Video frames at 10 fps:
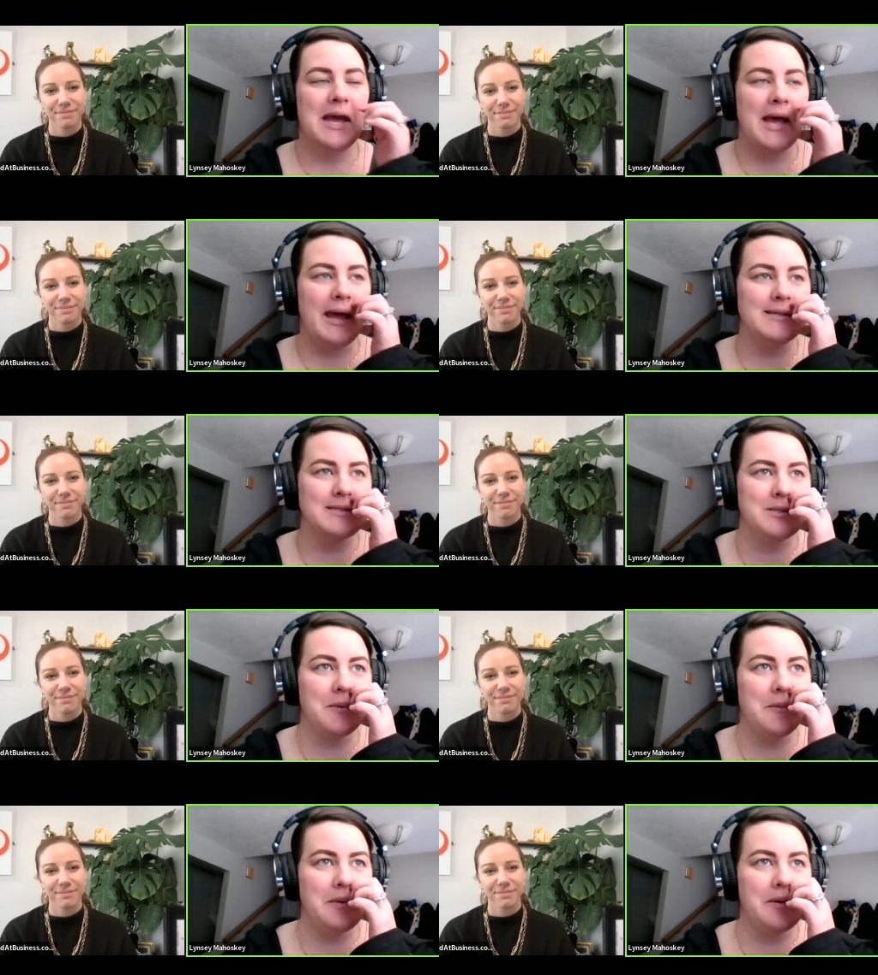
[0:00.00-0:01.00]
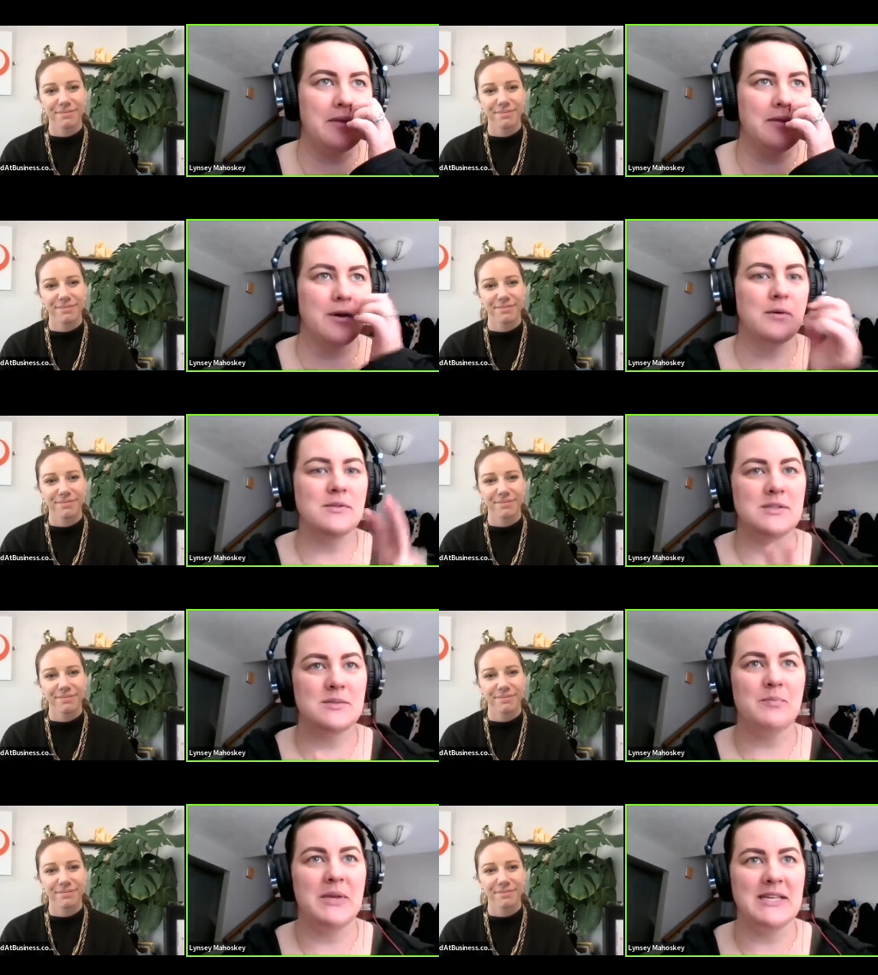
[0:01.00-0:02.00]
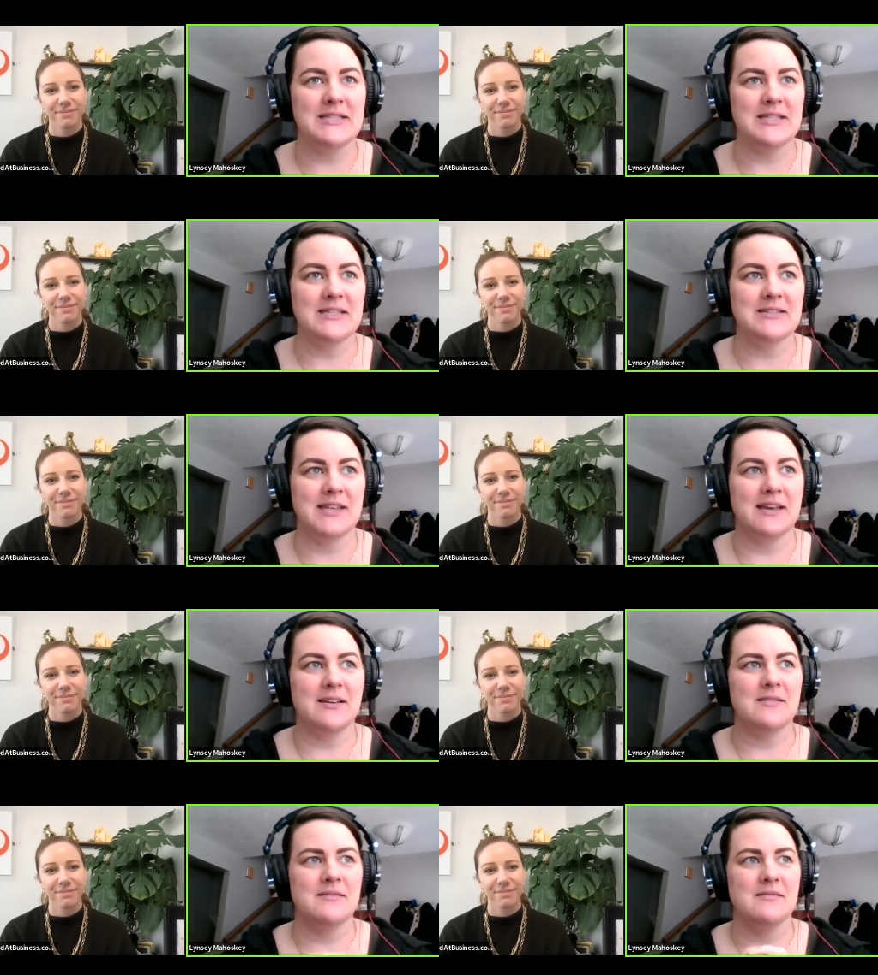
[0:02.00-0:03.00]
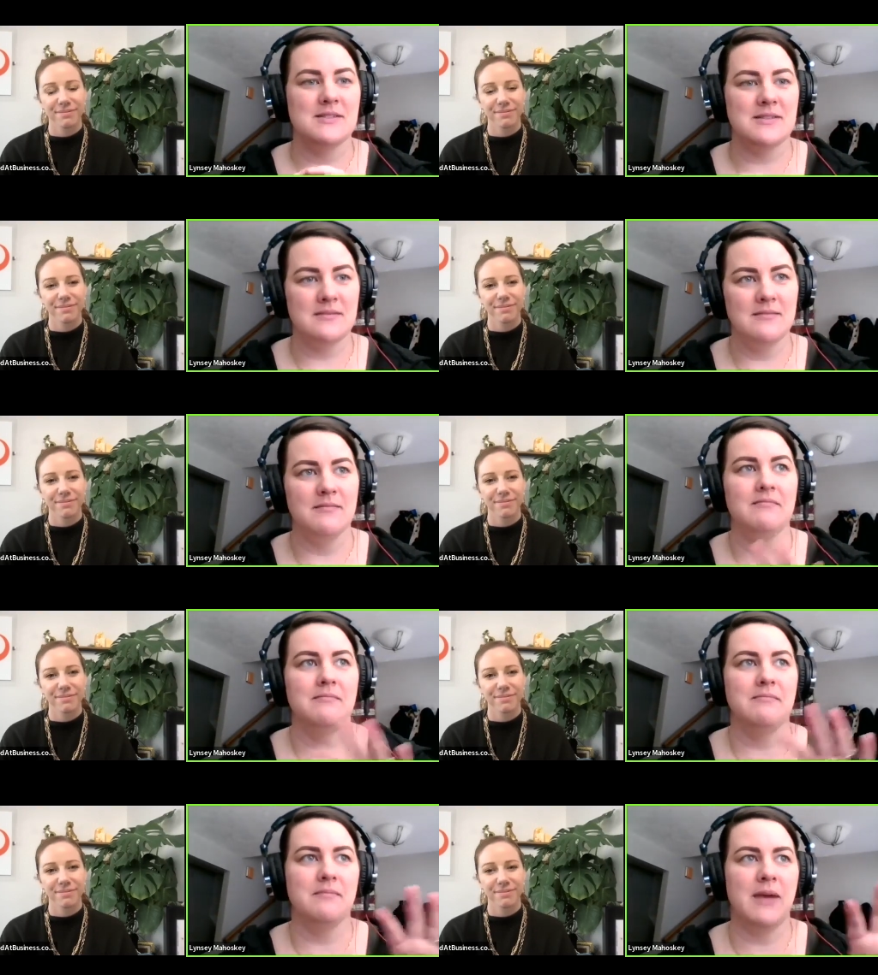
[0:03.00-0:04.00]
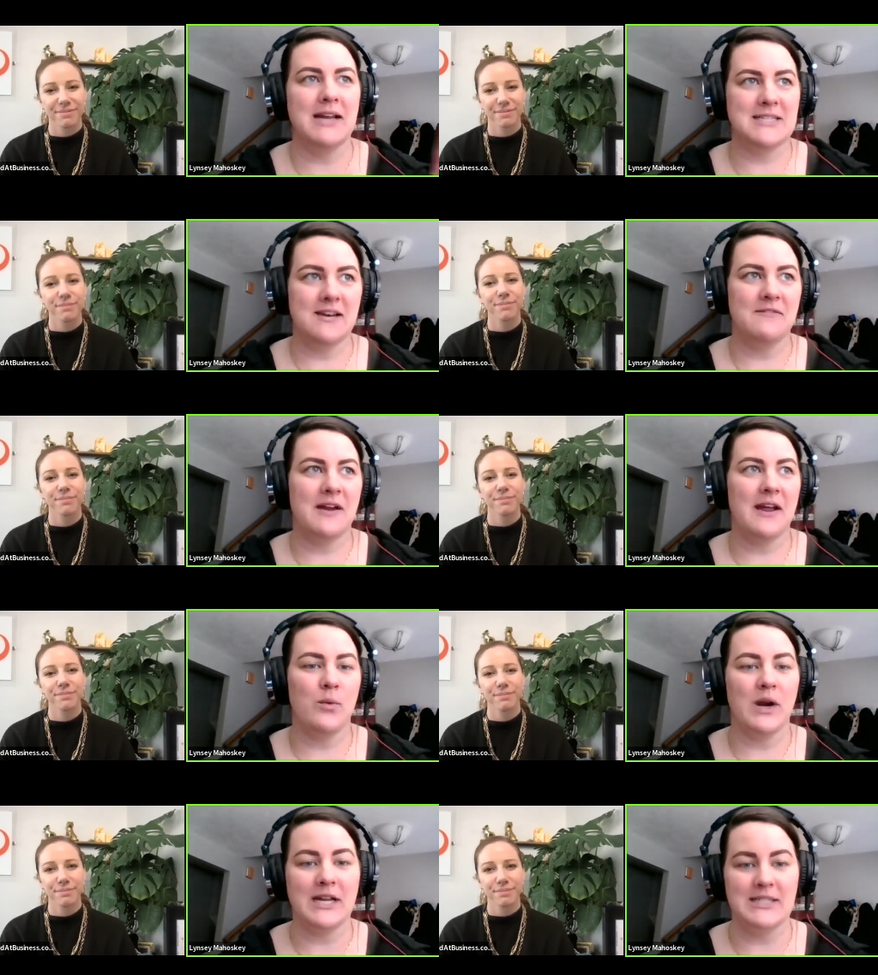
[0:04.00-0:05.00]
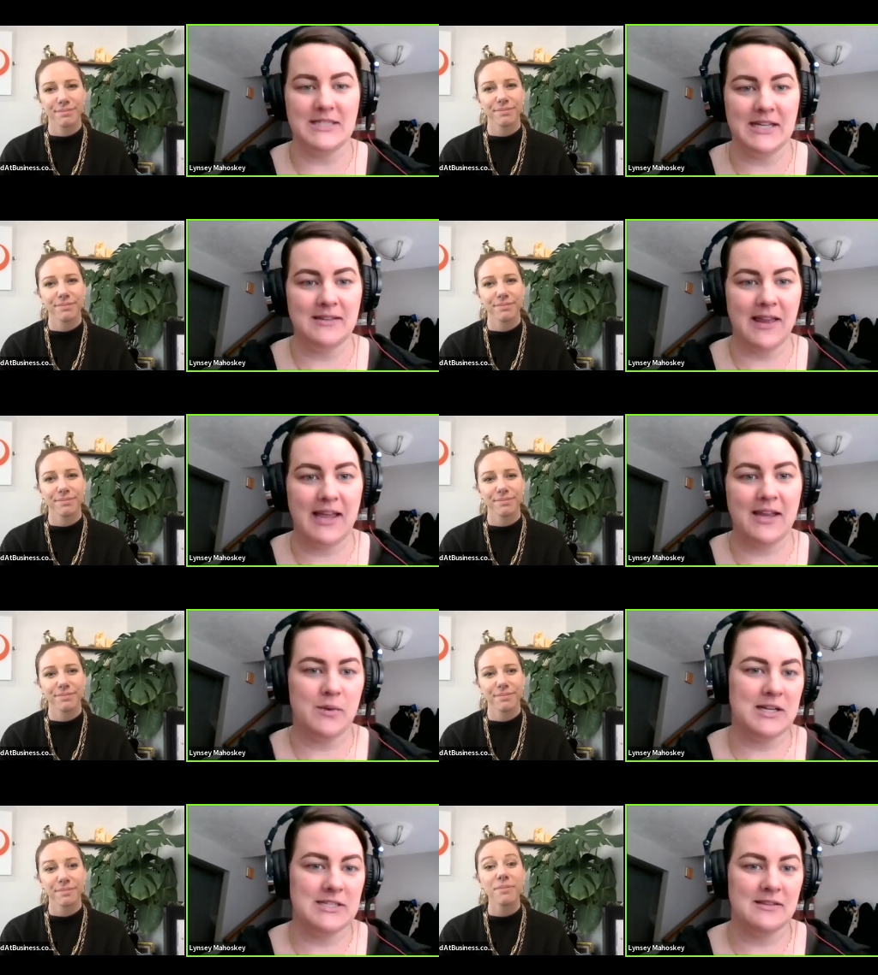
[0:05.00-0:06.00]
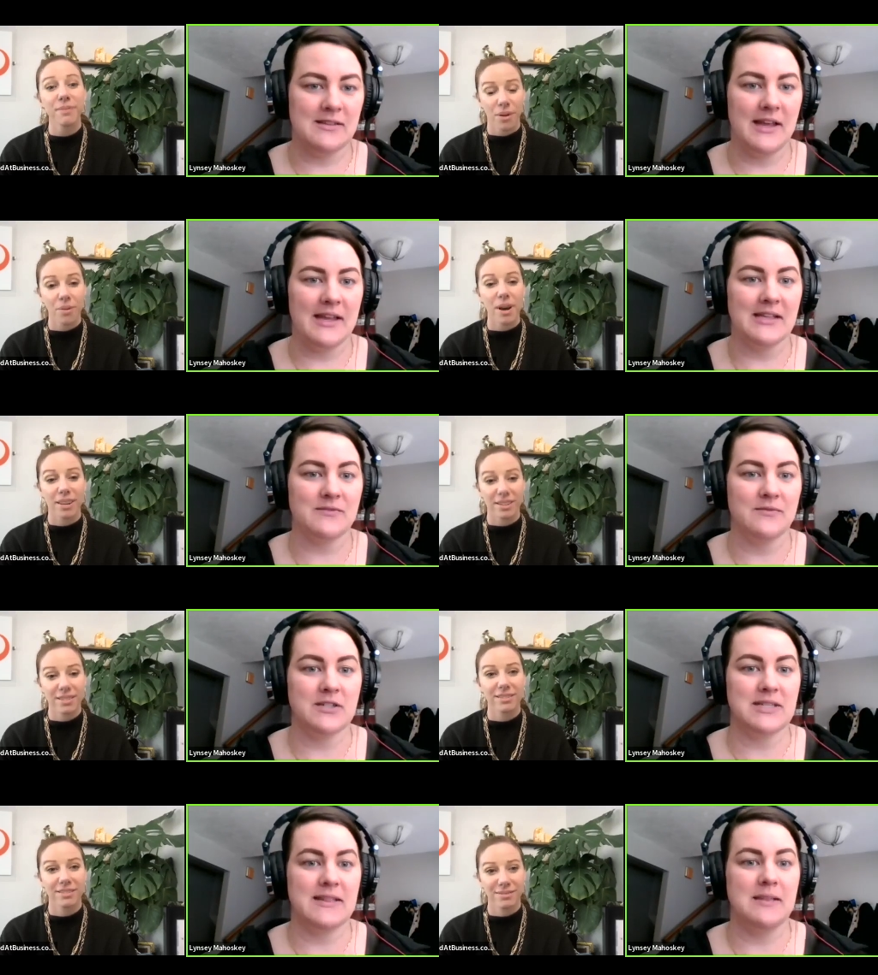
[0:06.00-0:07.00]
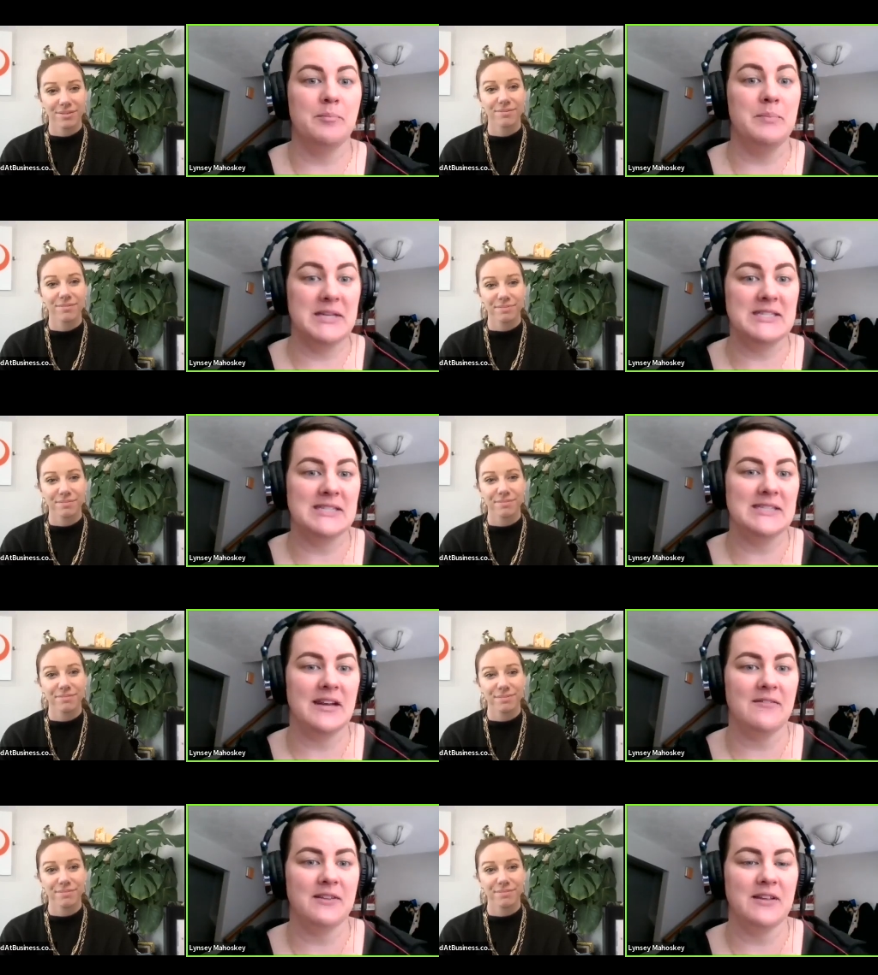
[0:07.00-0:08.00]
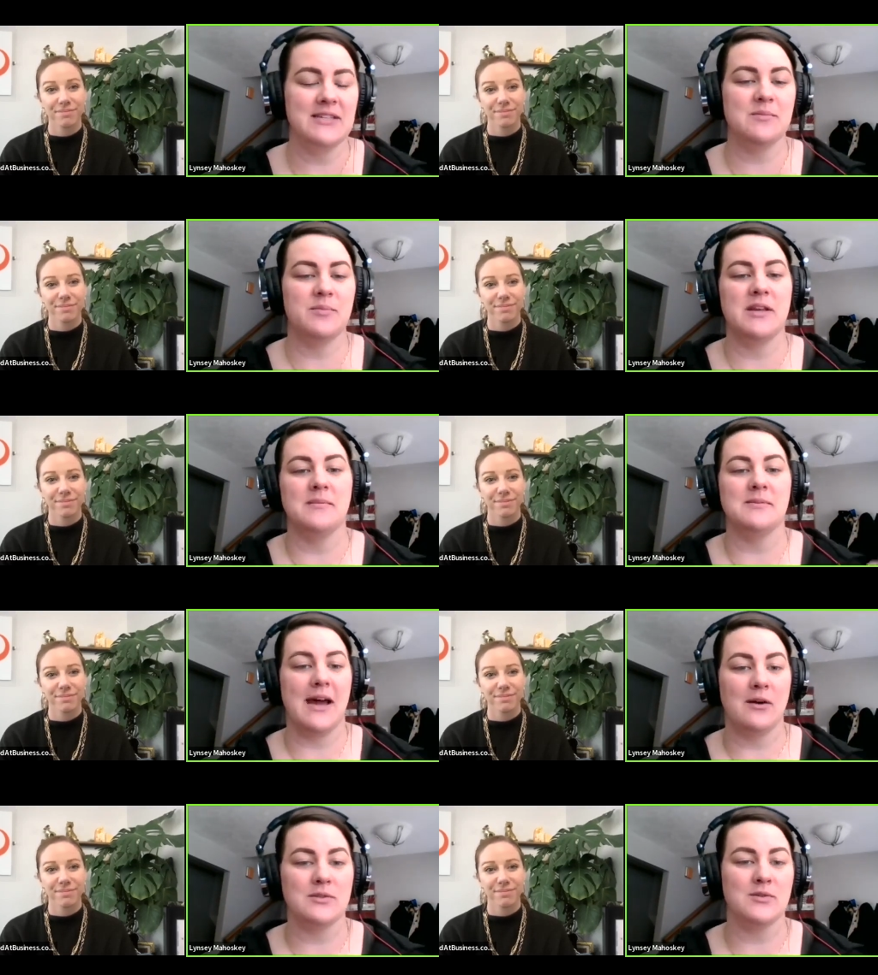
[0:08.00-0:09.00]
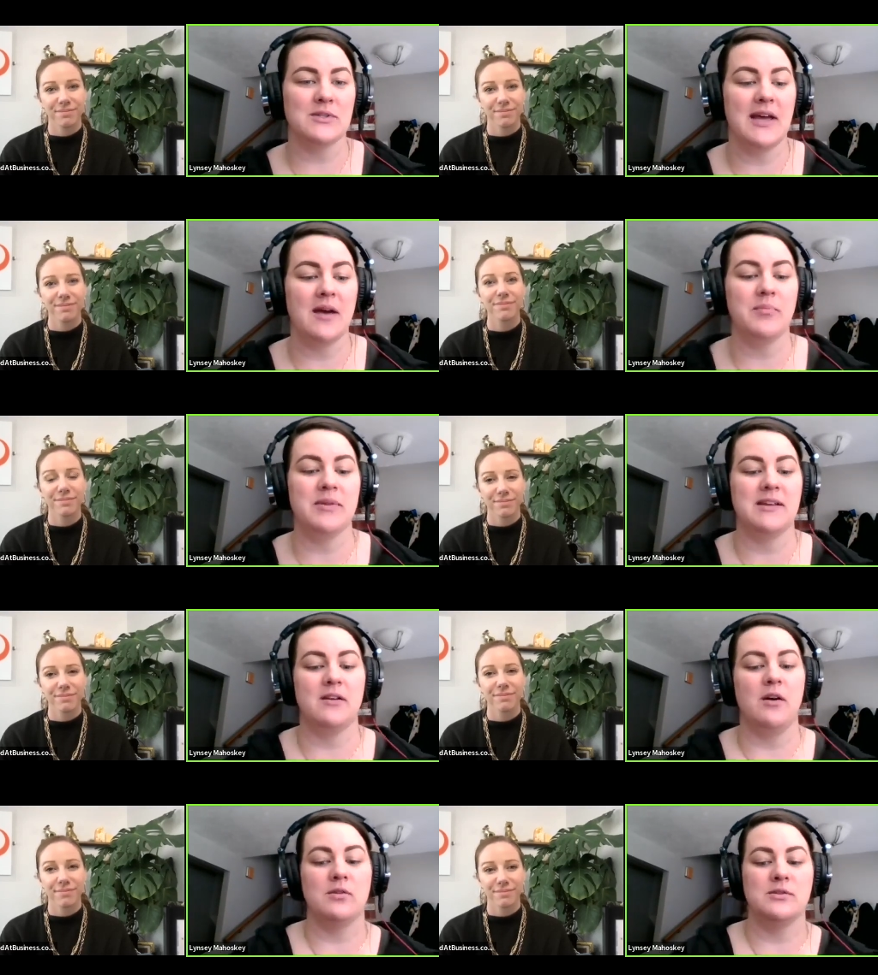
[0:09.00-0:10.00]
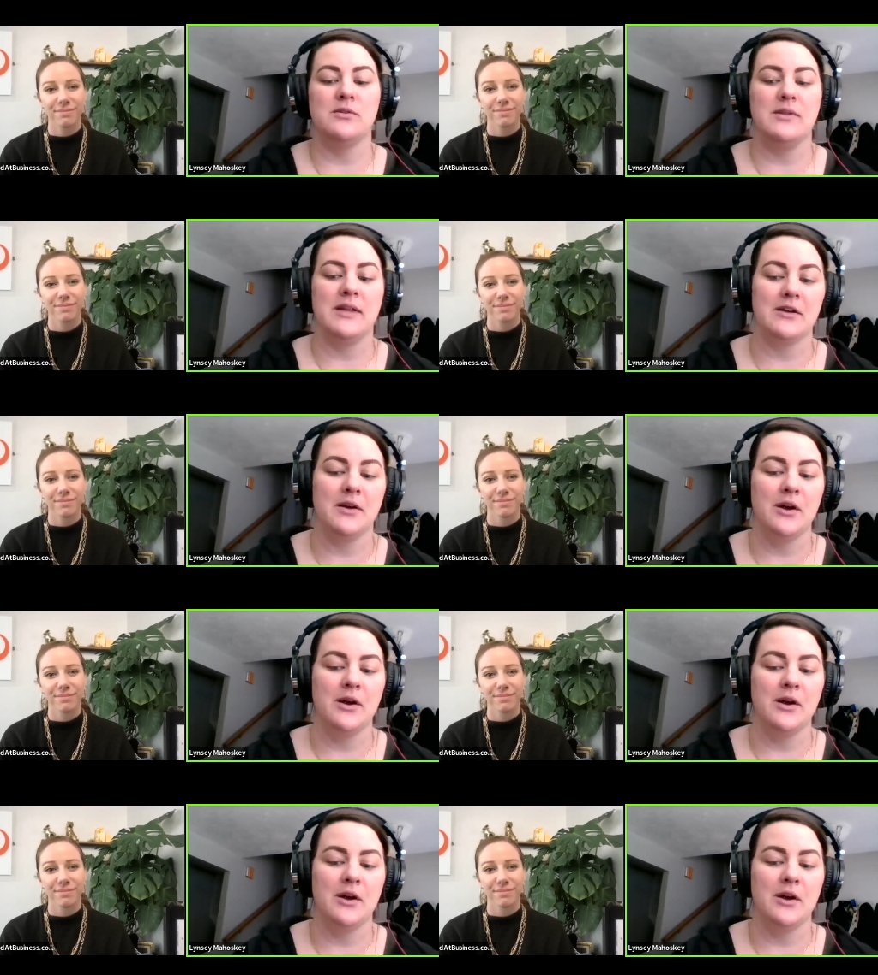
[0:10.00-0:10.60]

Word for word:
Speaker 1: And so those pieces, like identifying what I did like and what I didn't like, as far as like the business side of things and being able to outsource that, but then also like